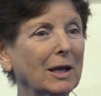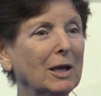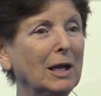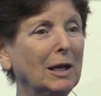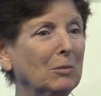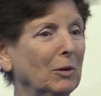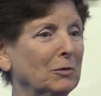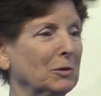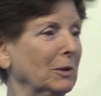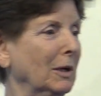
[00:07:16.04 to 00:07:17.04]
And I
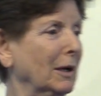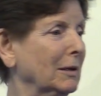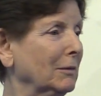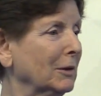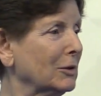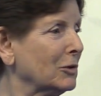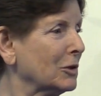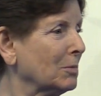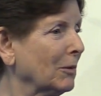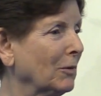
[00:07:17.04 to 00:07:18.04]
moved to Ananda Village
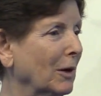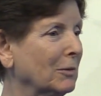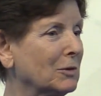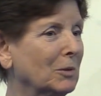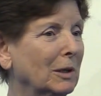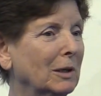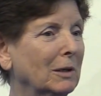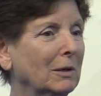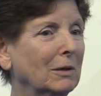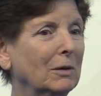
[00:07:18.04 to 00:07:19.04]
just before I was
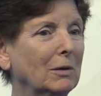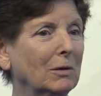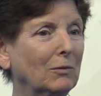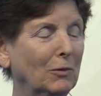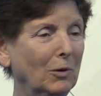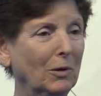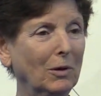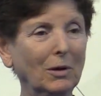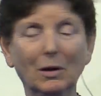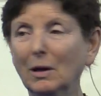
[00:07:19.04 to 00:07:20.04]

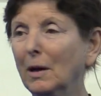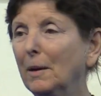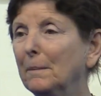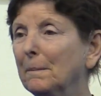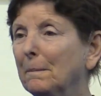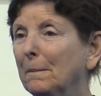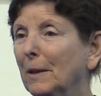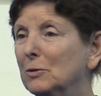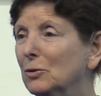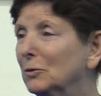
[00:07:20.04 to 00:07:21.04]
24,
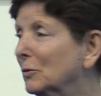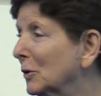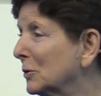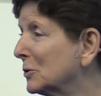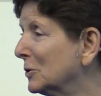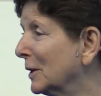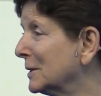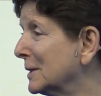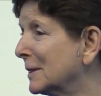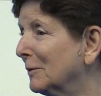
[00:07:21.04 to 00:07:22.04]
June 1st,
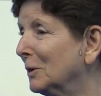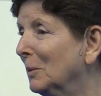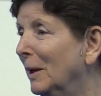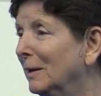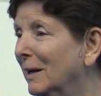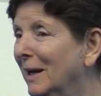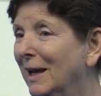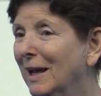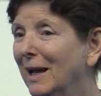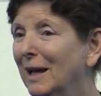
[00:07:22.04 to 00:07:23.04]
1971.
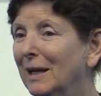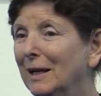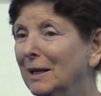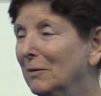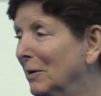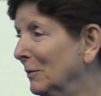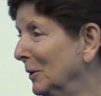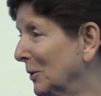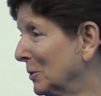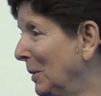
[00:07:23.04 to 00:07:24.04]
And I never ever
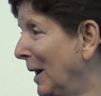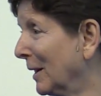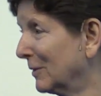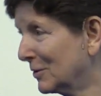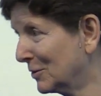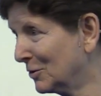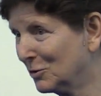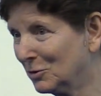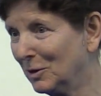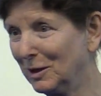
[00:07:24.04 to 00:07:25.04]
looked back. This is the
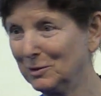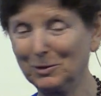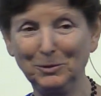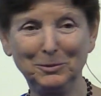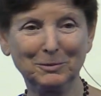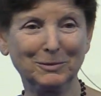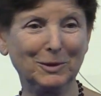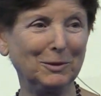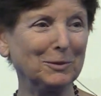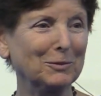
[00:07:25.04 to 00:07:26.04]
story I told,
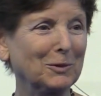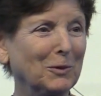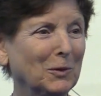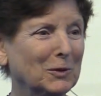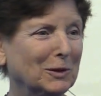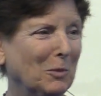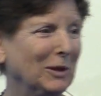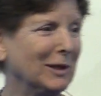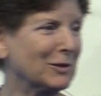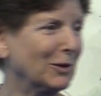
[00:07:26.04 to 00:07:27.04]

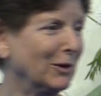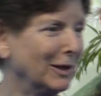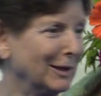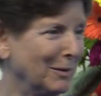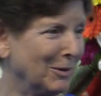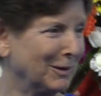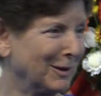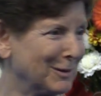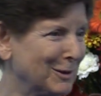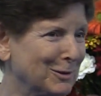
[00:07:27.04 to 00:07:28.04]
somewhat less hurriedly, but
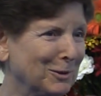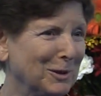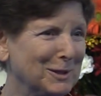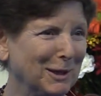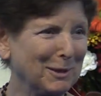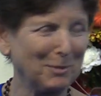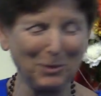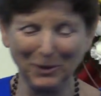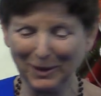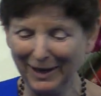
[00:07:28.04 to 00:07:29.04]
because the story's not the
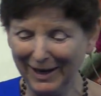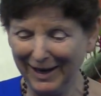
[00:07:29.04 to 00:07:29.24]
point.